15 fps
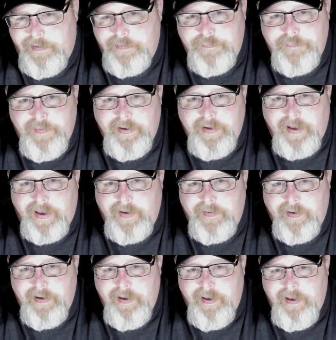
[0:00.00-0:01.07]
funny
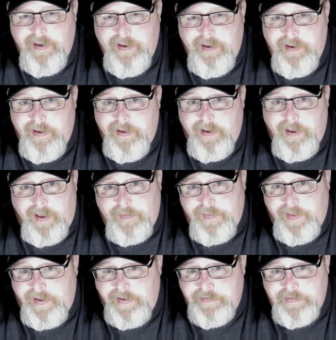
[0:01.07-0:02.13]
how
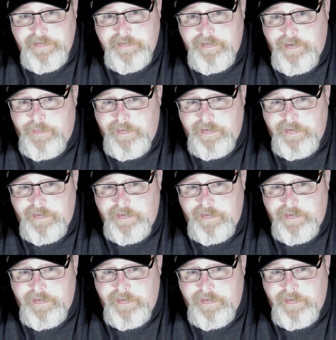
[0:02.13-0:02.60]
things go in a